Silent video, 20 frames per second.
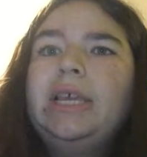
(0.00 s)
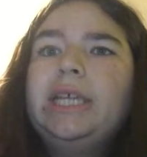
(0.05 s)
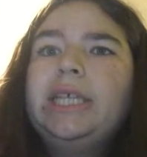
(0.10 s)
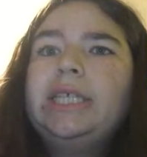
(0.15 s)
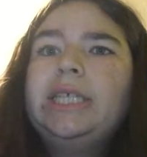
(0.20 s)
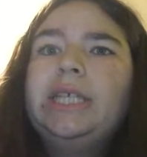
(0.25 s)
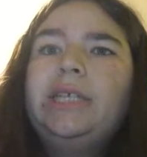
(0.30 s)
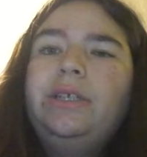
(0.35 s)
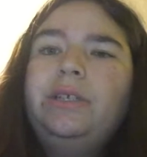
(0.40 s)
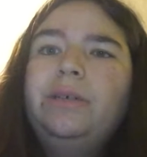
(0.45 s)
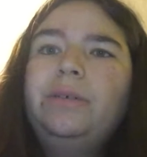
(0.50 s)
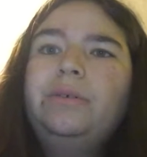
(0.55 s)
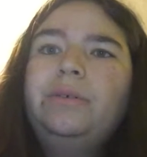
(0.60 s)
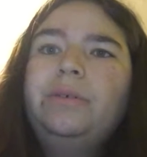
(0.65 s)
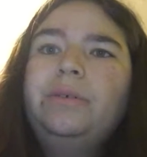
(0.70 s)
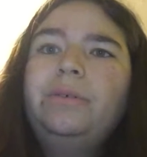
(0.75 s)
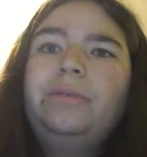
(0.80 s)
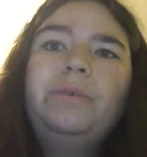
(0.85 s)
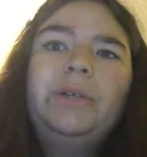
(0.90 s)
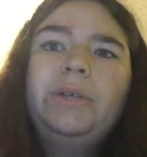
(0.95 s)
because I don't
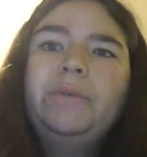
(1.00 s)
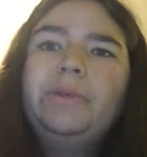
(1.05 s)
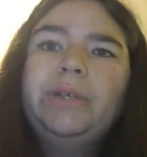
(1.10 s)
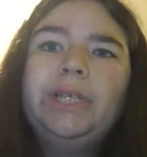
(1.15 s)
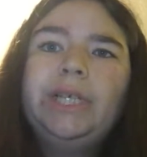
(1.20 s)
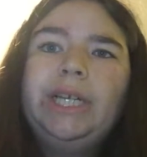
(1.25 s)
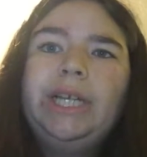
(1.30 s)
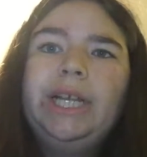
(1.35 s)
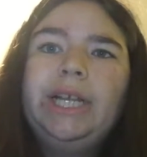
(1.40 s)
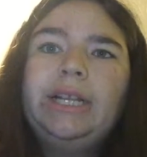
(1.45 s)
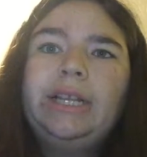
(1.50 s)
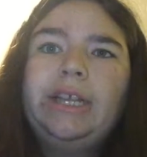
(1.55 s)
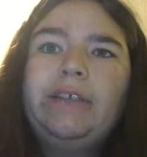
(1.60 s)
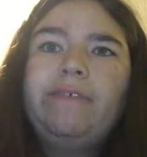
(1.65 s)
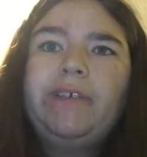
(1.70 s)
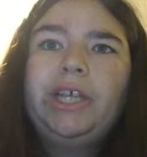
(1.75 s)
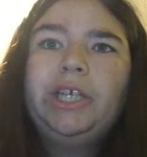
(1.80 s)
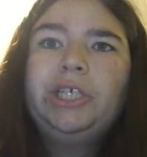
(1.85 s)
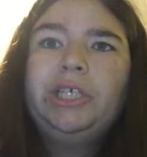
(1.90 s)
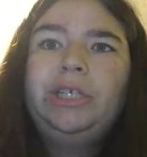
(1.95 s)
know when we're gonna get a
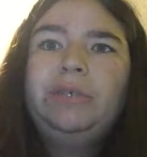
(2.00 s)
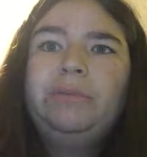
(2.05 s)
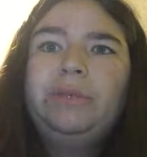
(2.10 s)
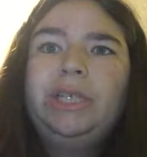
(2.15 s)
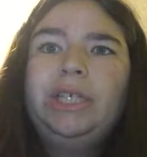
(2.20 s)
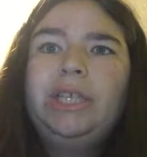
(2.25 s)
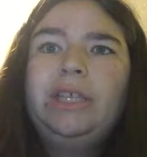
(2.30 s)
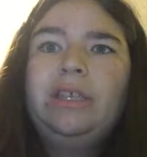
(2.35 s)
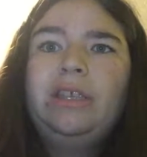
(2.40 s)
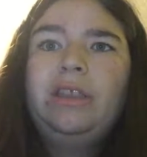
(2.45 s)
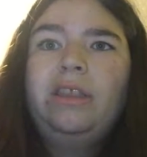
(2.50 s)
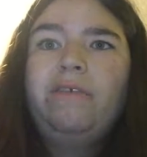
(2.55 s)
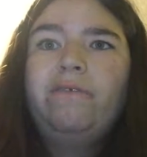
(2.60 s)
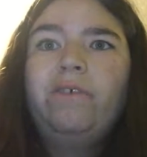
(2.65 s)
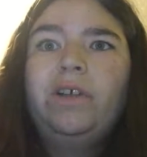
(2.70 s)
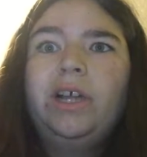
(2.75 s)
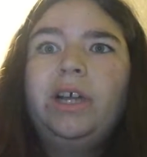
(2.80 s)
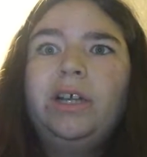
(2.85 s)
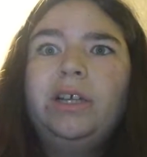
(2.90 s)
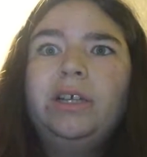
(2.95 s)
live action Princess and the
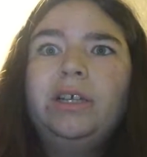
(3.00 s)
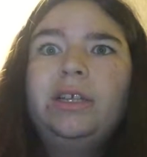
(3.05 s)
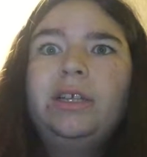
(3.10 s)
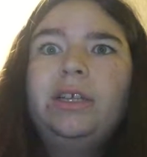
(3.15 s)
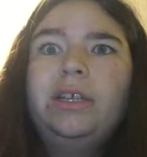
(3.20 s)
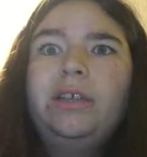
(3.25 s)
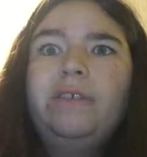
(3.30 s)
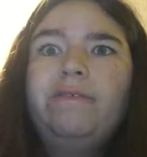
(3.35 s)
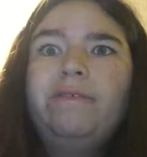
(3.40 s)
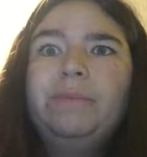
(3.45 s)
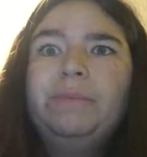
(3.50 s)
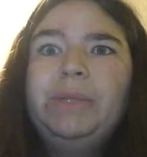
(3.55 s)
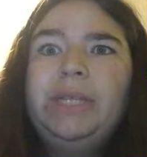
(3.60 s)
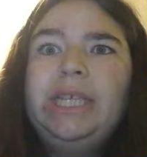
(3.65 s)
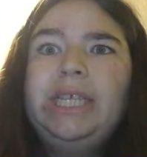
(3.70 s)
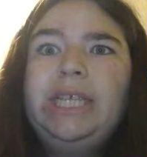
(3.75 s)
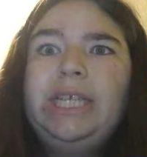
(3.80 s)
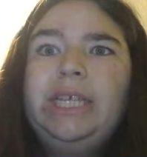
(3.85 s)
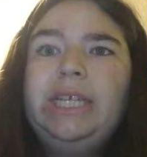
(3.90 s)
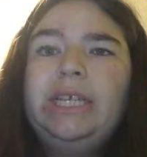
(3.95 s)
Frog from
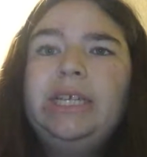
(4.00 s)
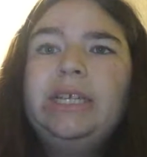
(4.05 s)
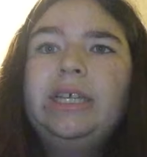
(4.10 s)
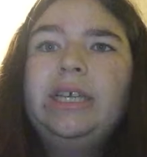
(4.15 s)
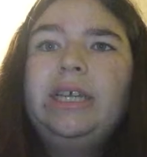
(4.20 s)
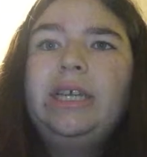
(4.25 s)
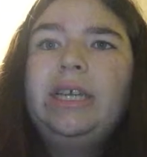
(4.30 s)
Disney,